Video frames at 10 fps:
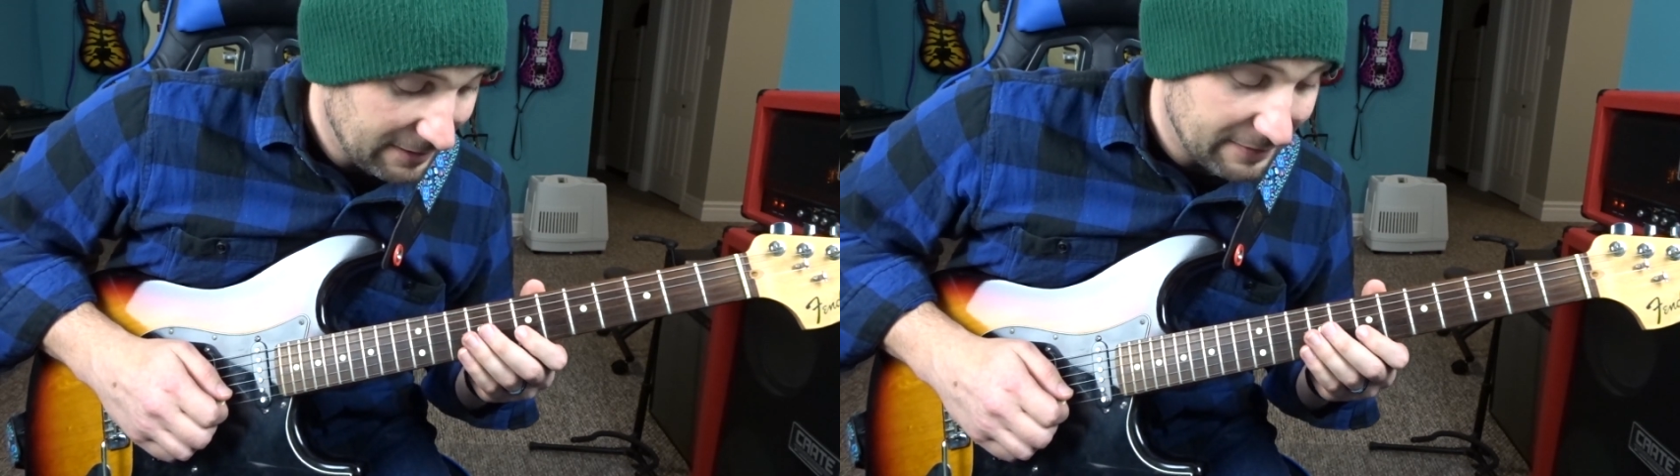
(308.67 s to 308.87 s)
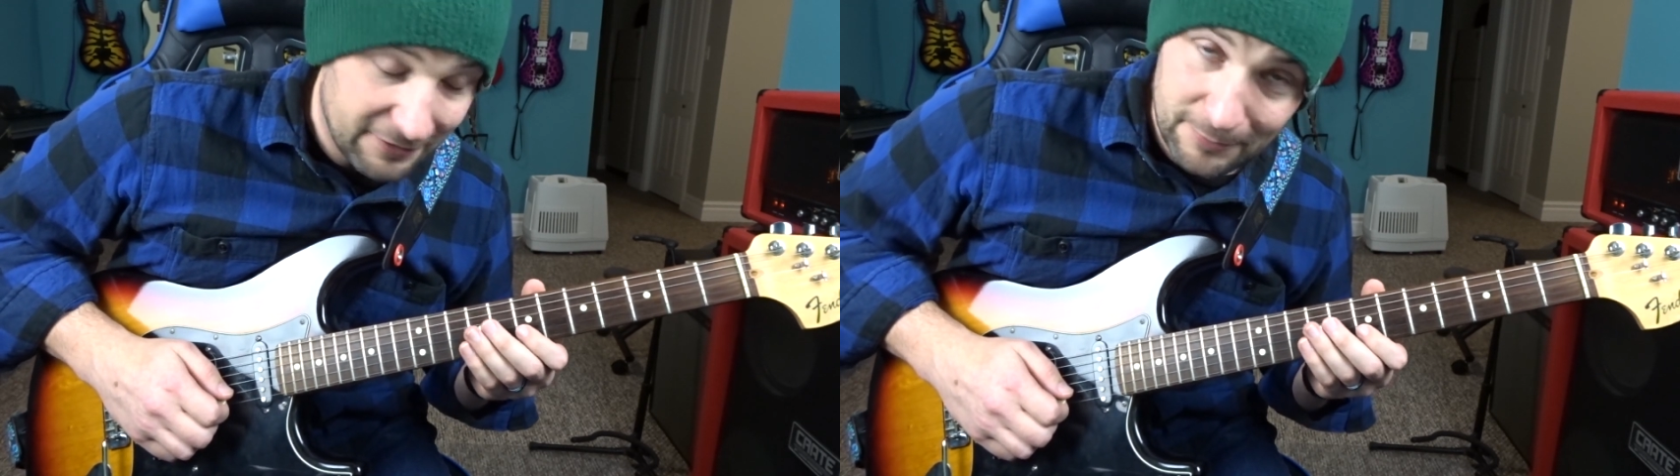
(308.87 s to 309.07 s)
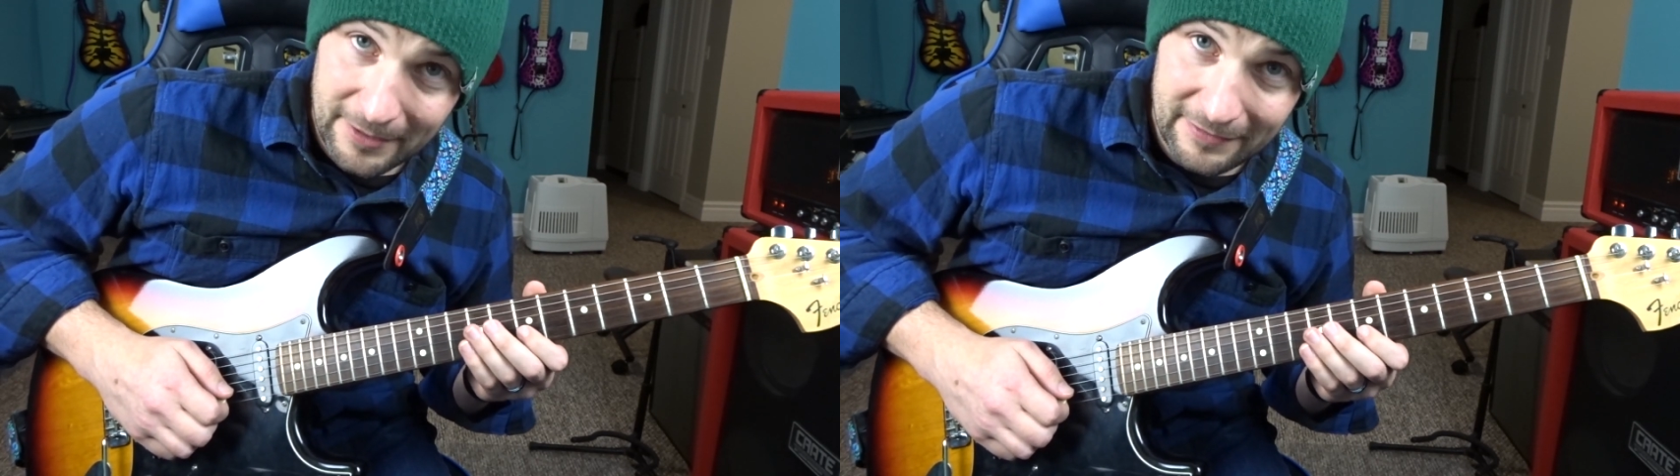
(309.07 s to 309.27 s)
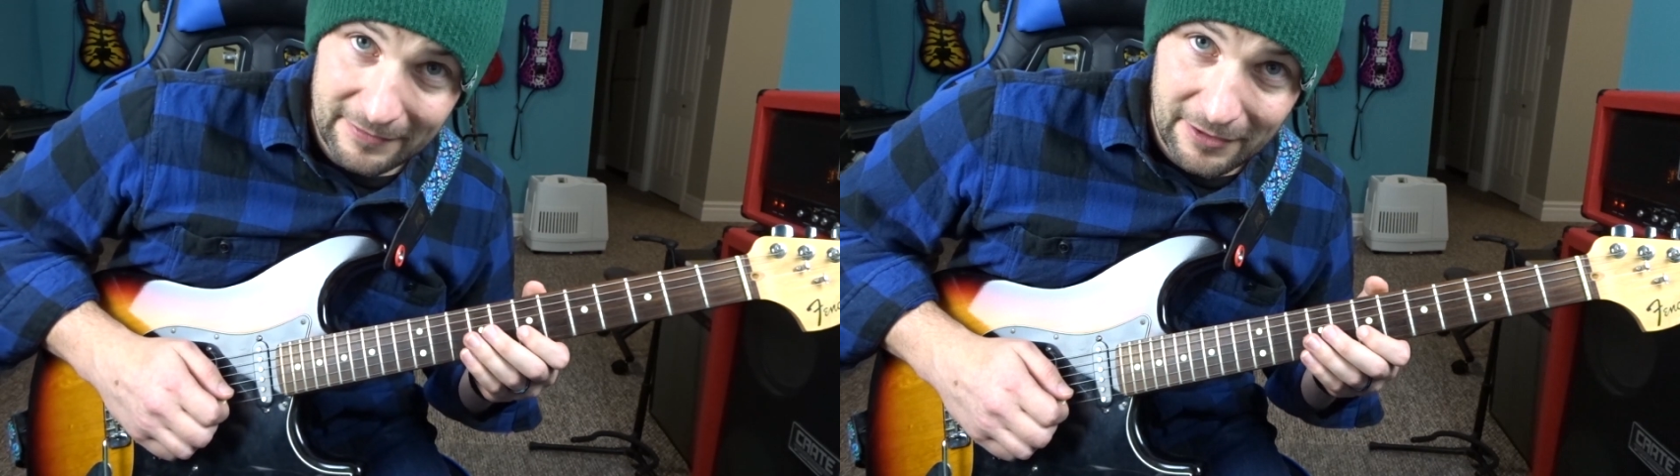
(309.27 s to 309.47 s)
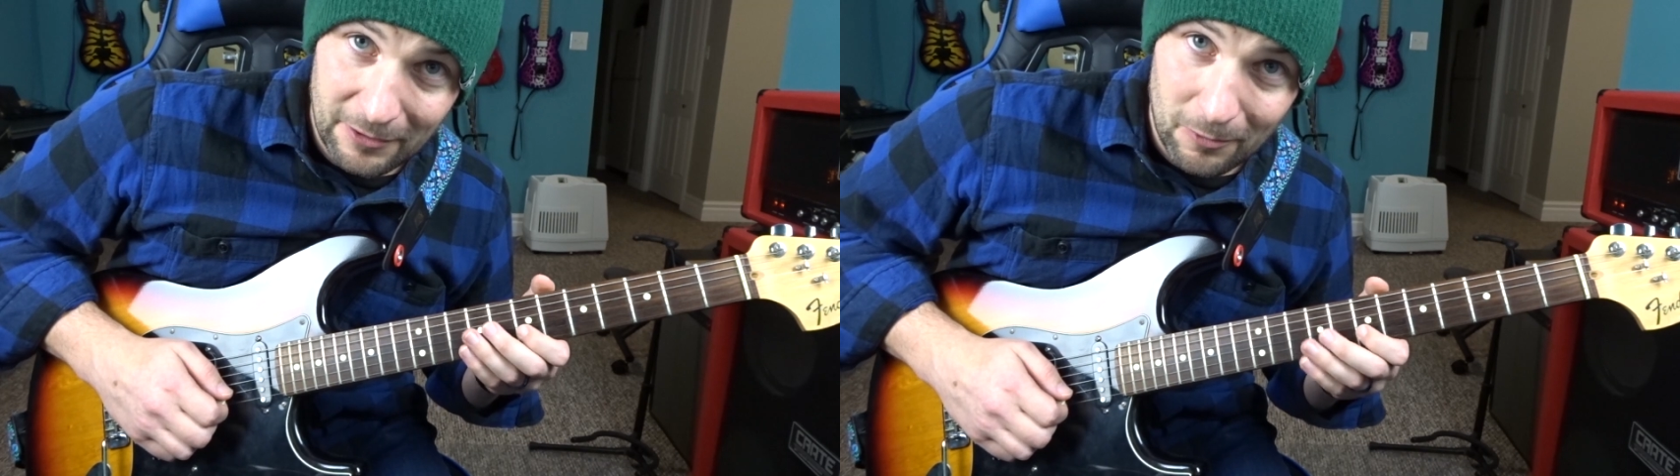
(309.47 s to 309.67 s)
this one
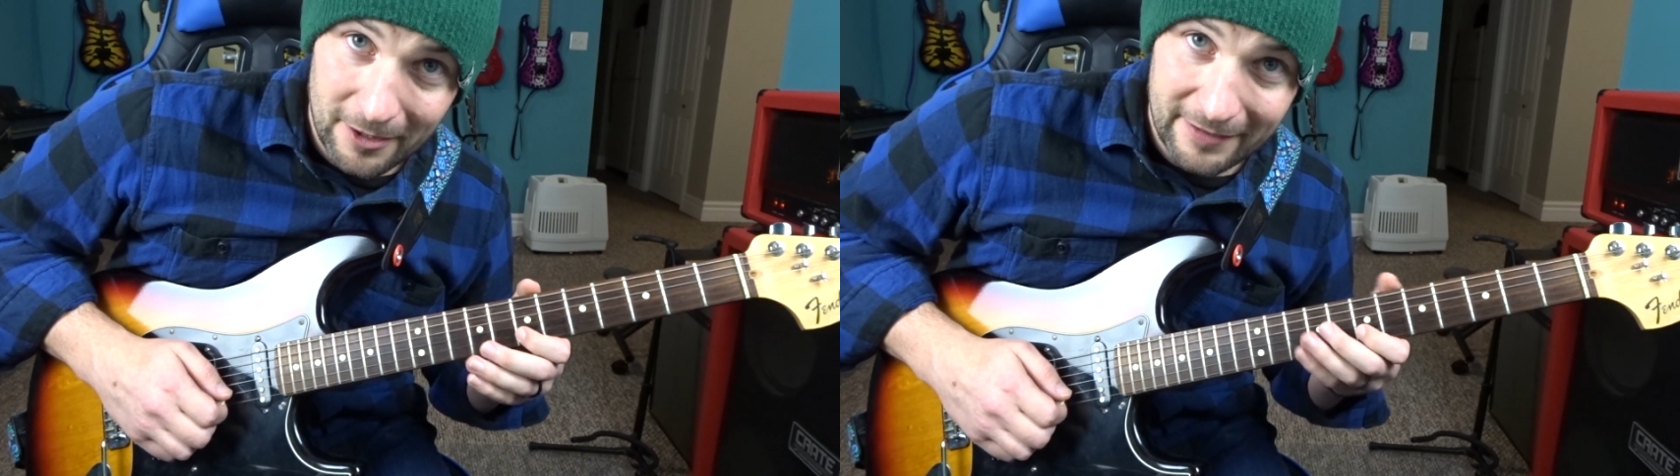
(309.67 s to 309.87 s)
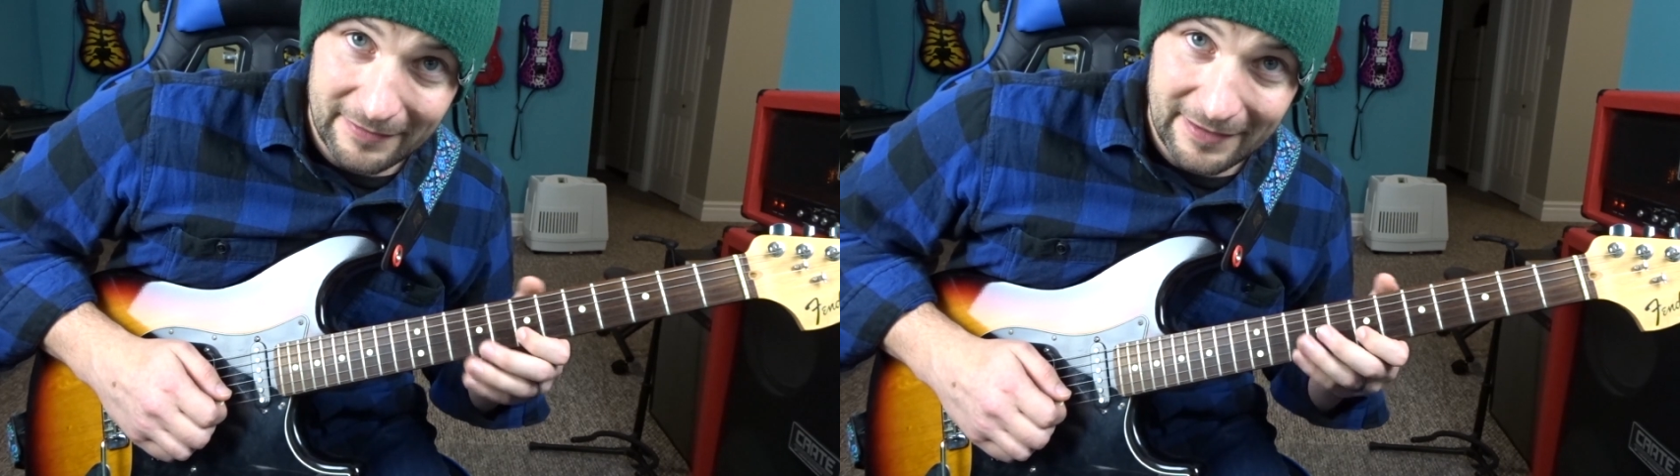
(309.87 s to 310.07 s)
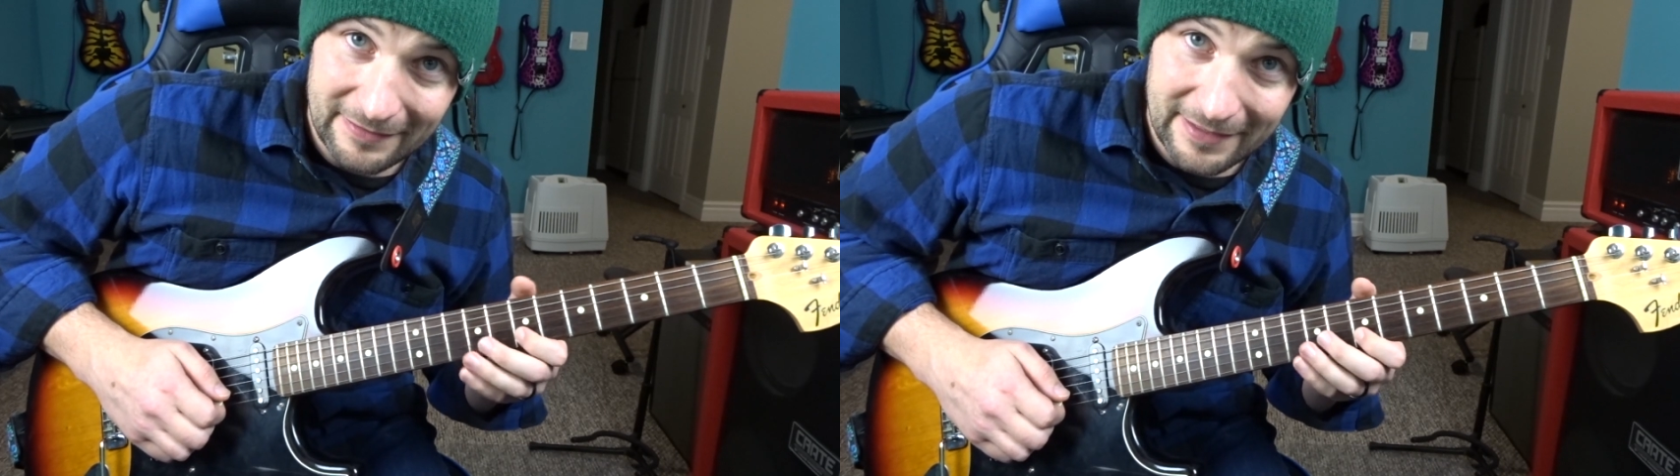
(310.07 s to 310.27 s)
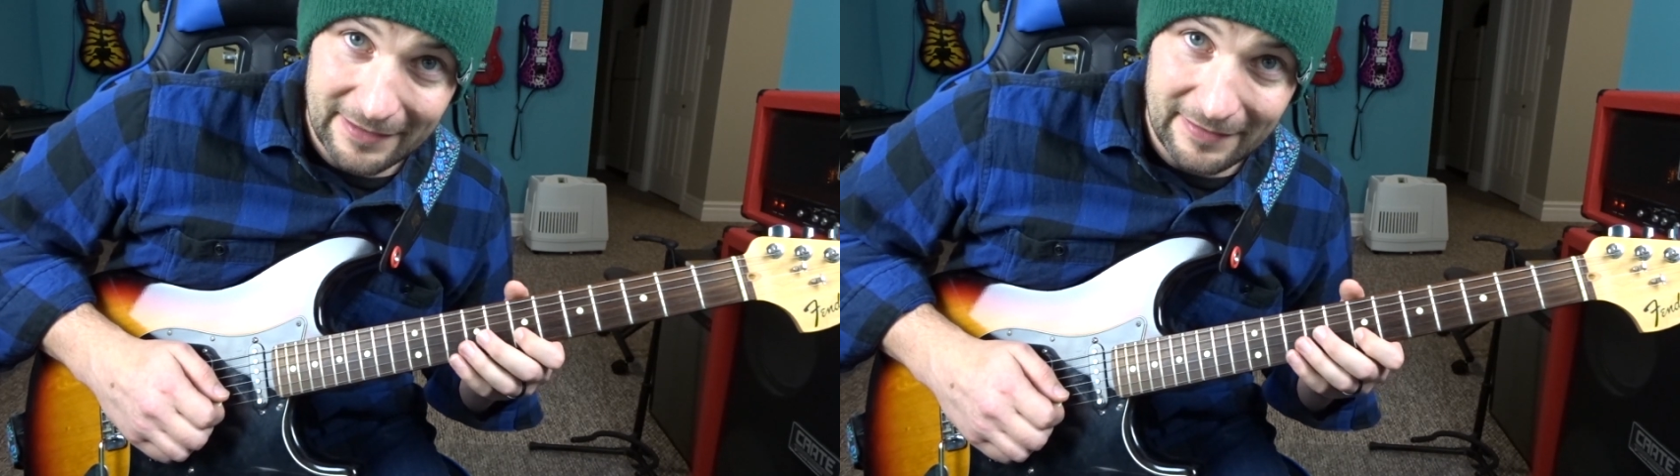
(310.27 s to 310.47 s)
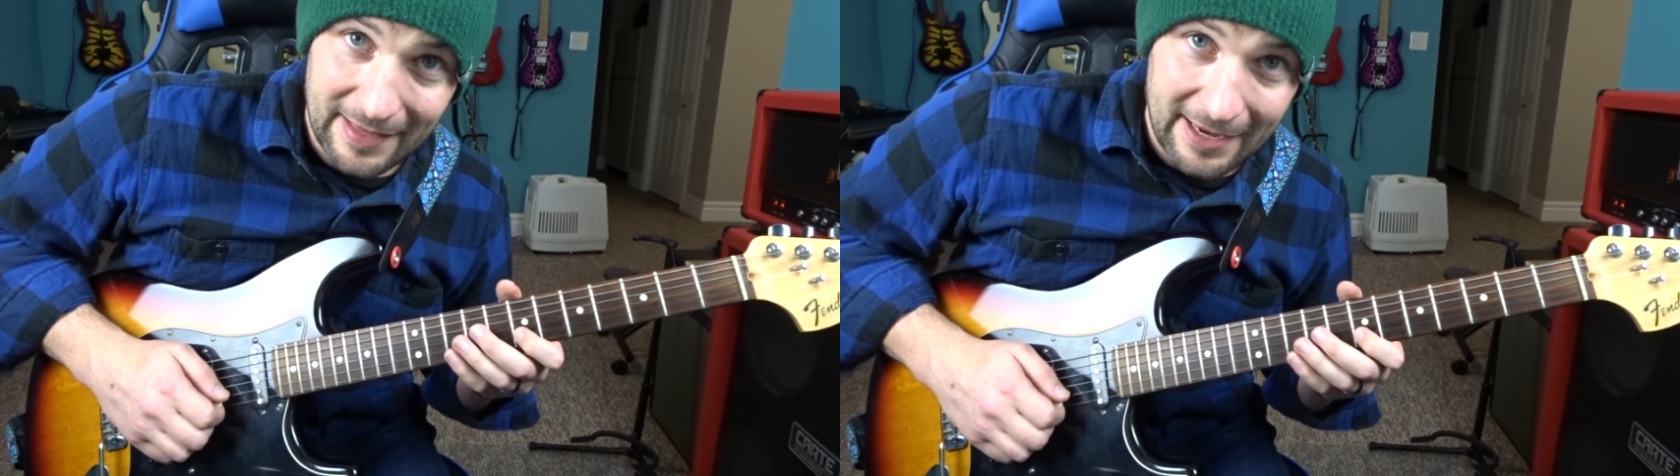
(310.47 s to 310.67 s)
isn't going to work as easily
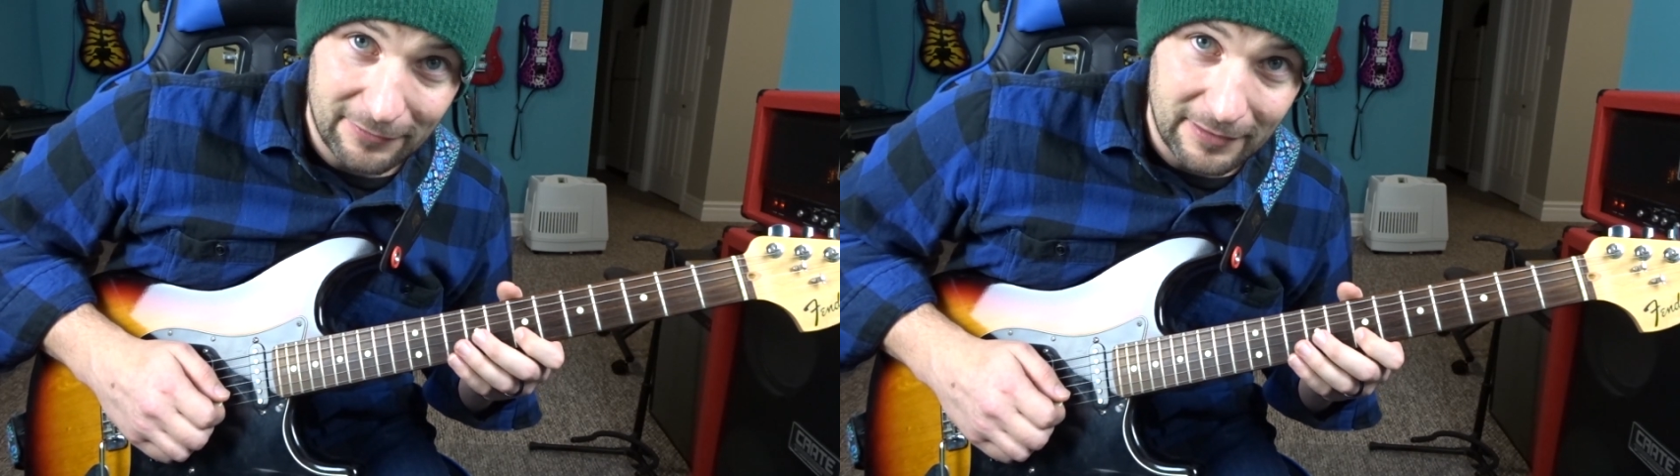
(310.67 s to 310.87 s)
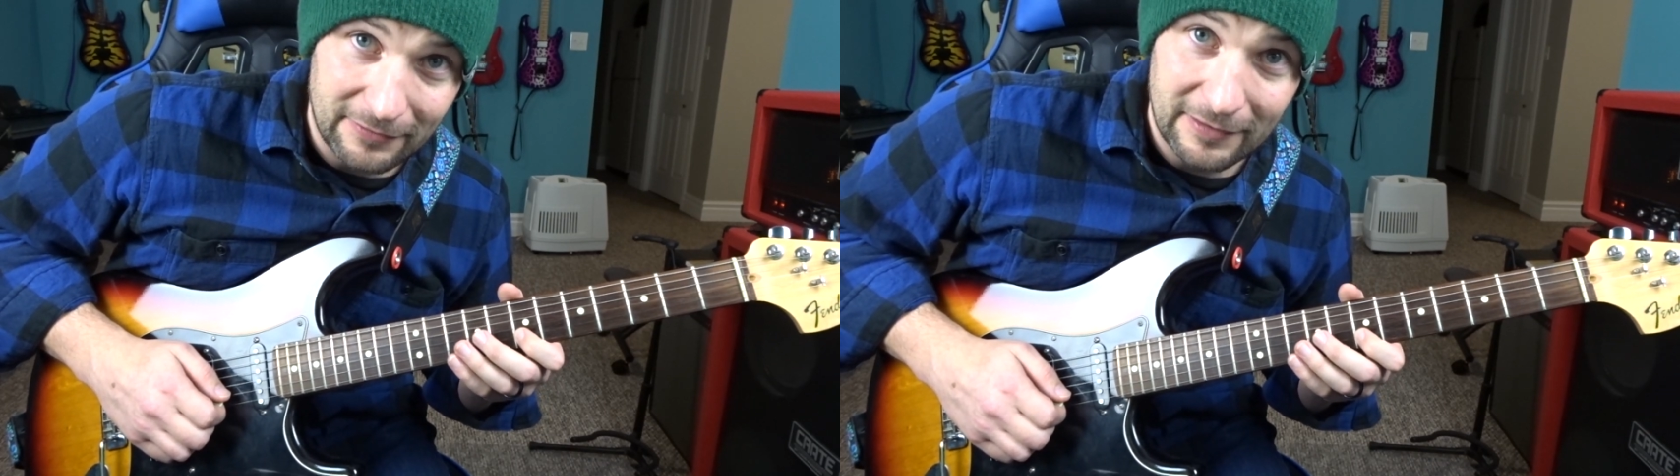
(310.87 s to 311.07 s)
as the last two did.